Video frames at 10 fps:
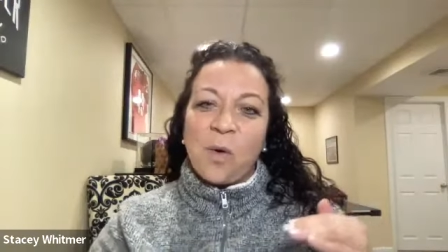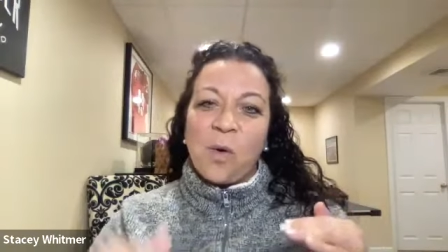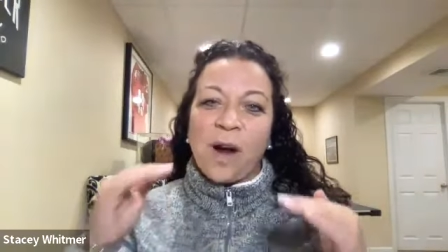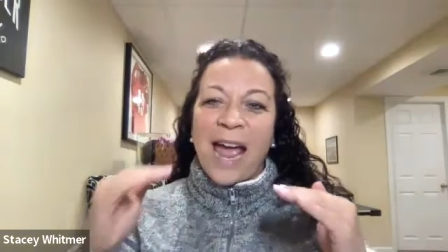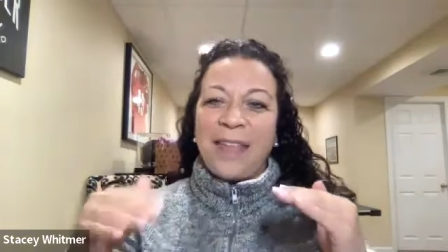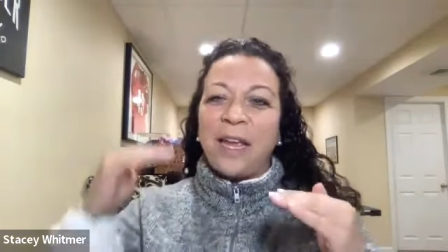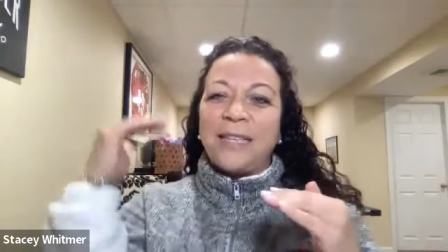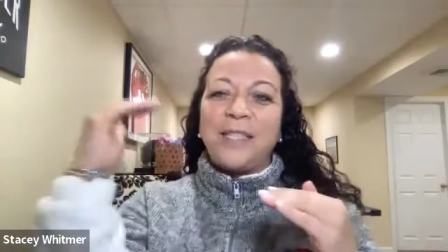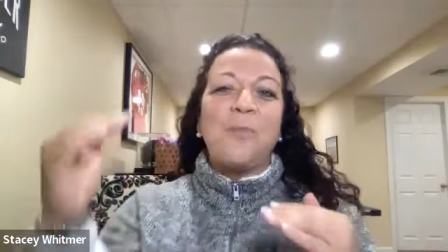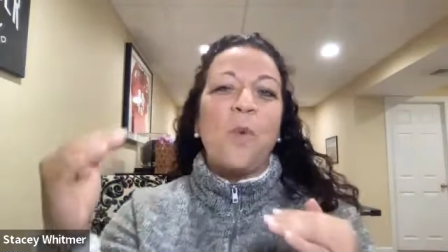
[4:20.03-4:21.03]
Or, and
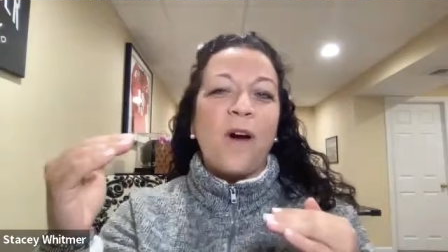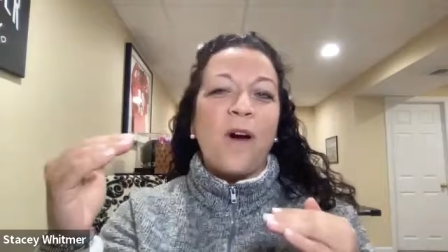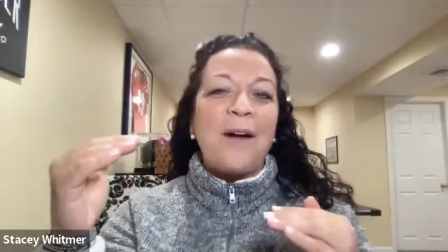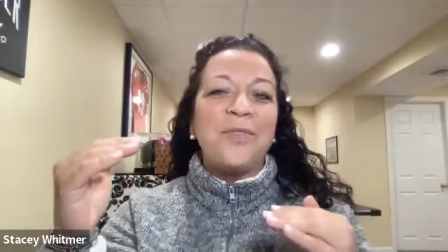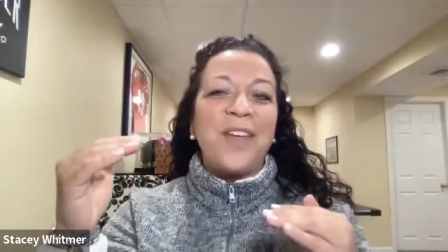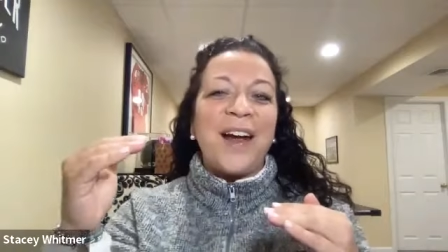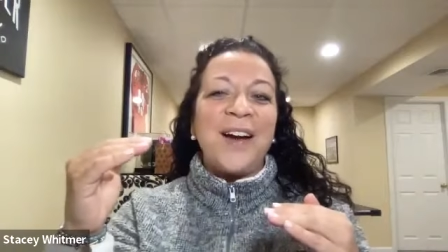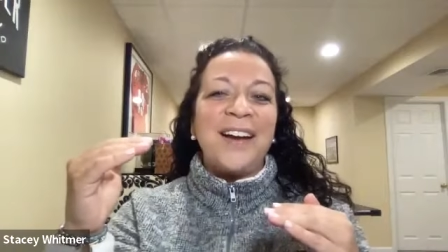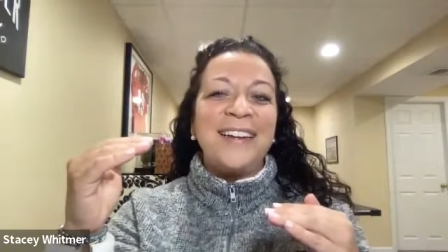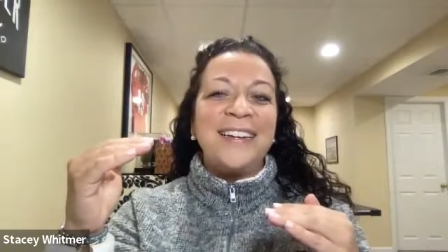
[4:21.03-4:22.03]
is there more out
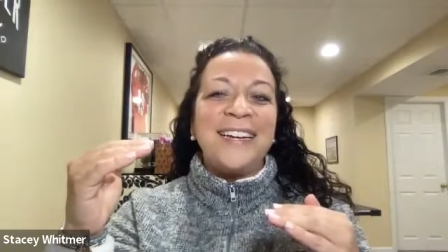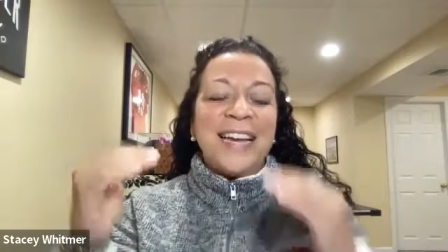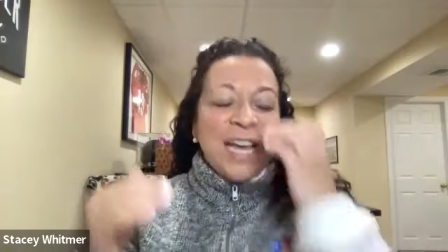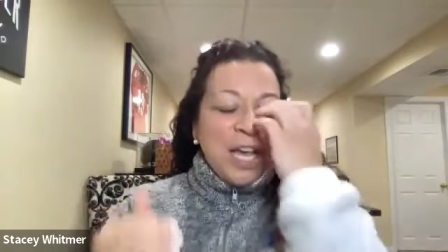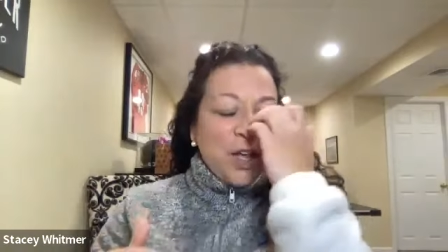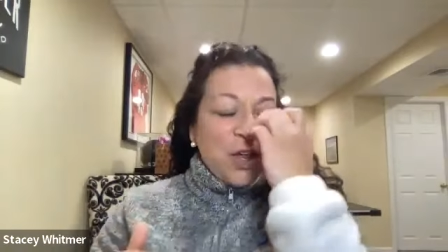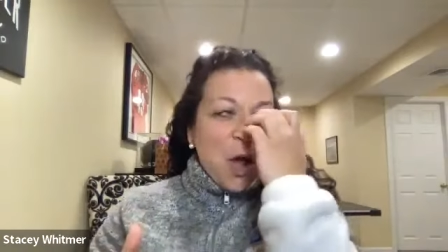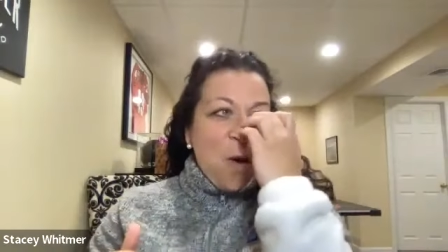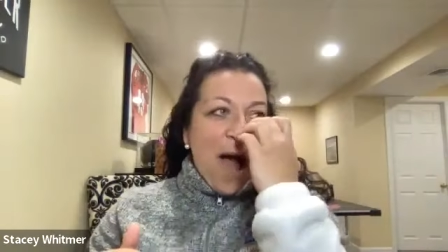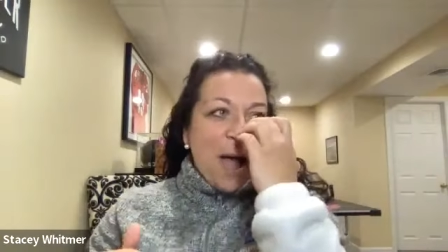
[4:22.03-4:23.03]
there? You
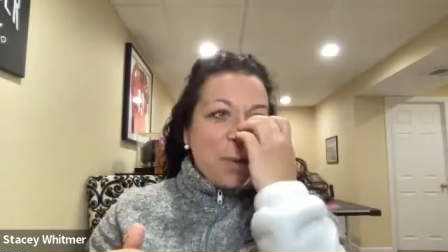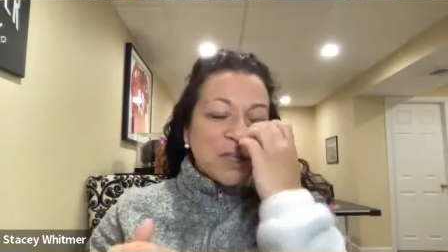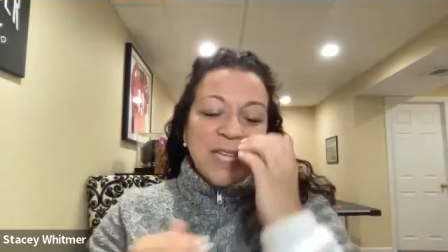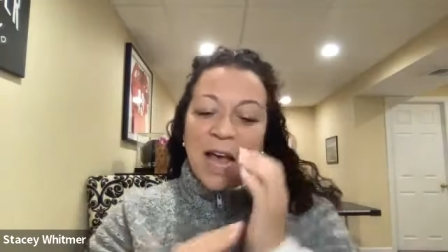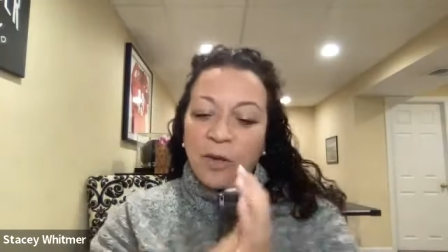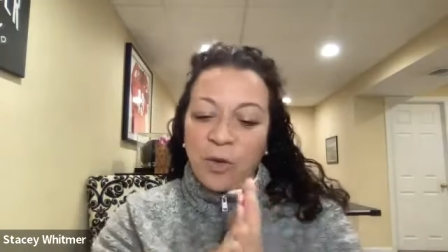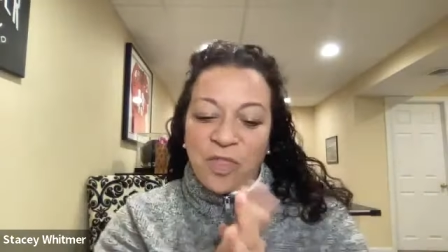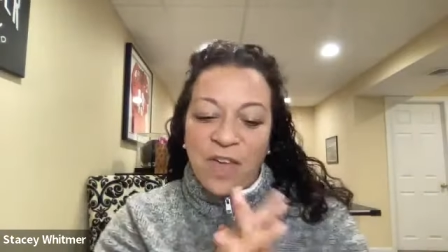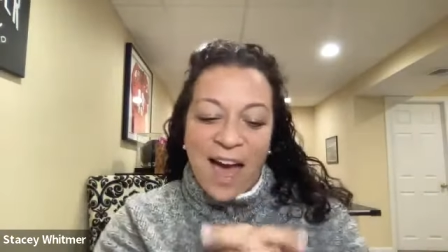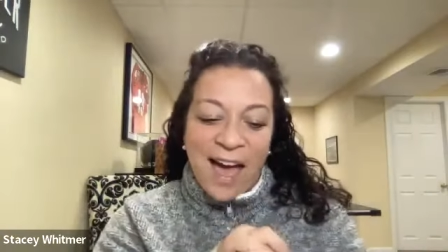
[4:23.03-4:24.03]
know, I will tell you
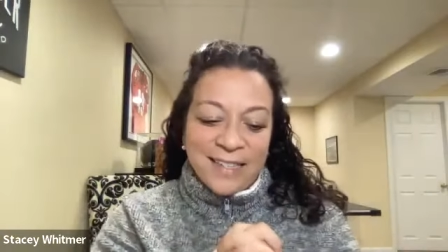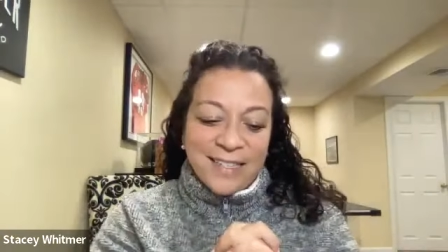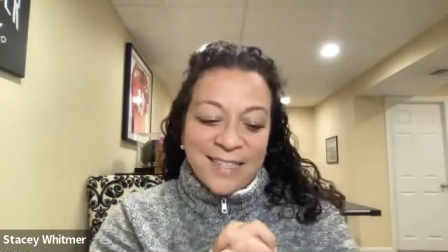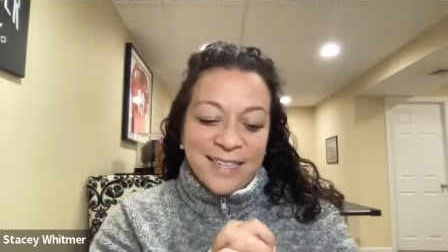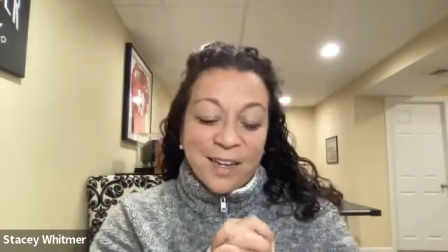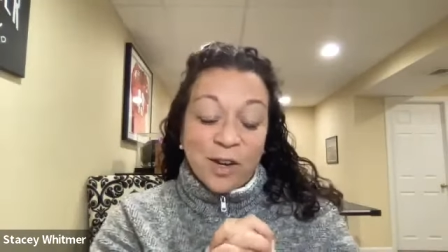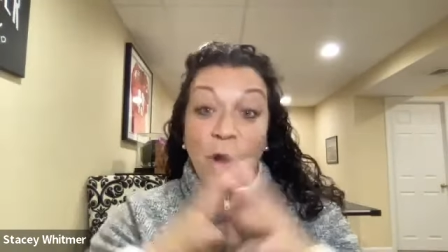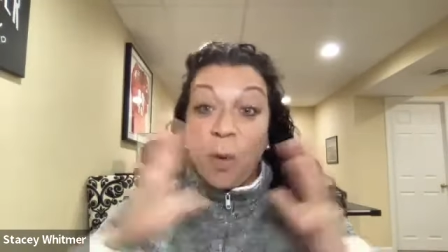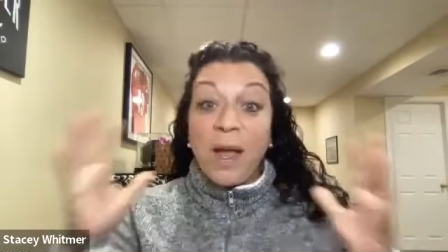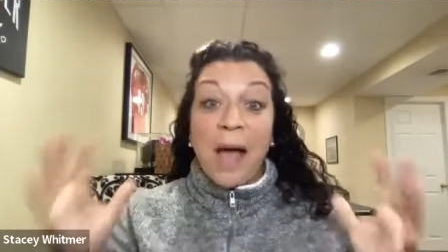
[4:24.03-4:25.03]
that
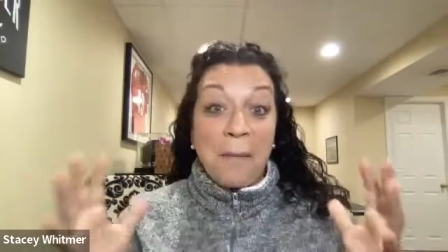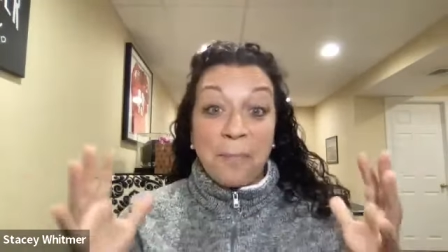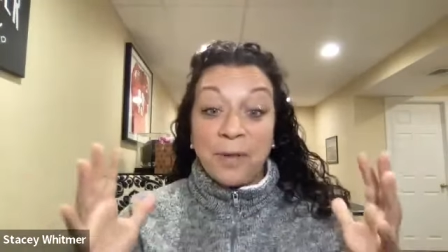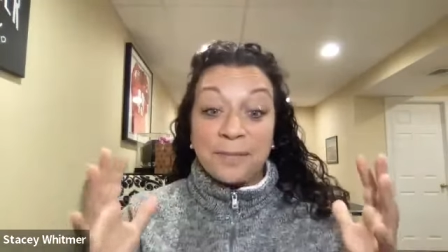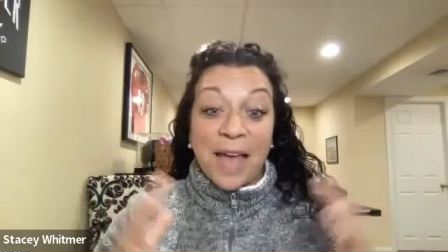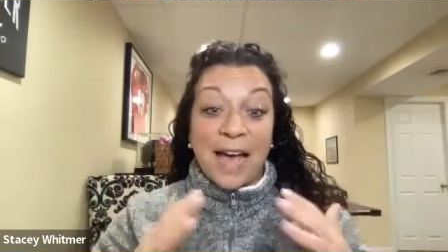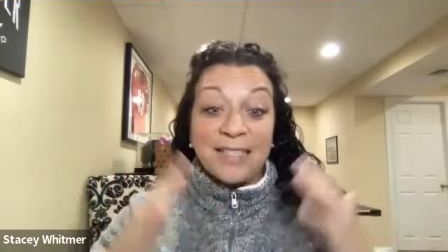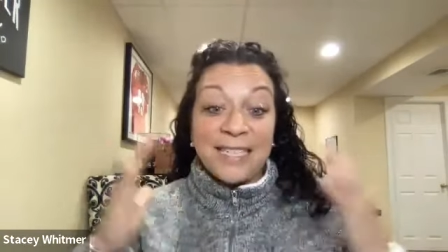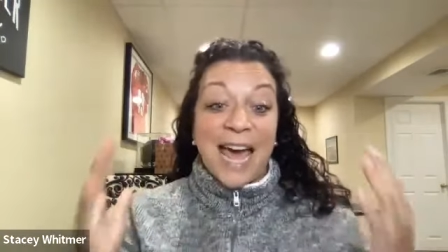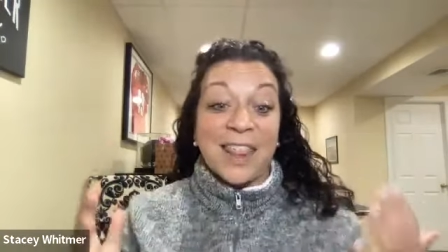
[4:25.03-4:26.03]
growing up
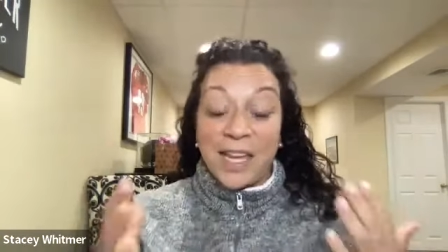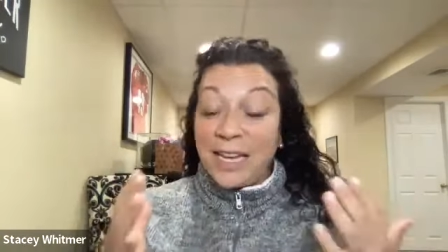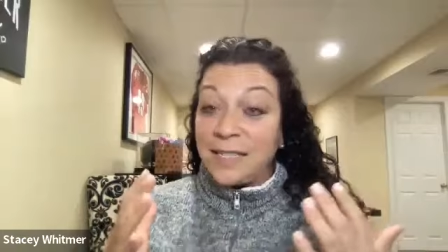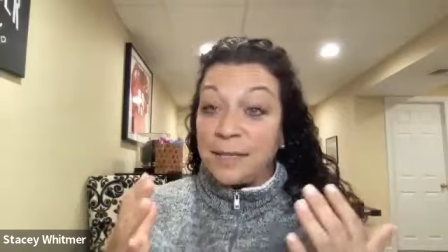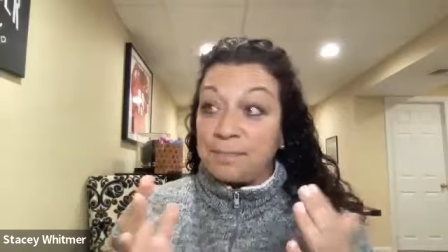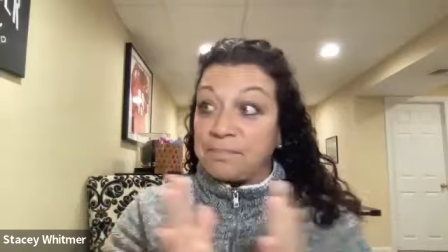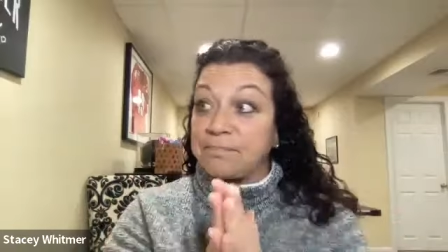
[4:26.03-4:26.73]
as an athlete,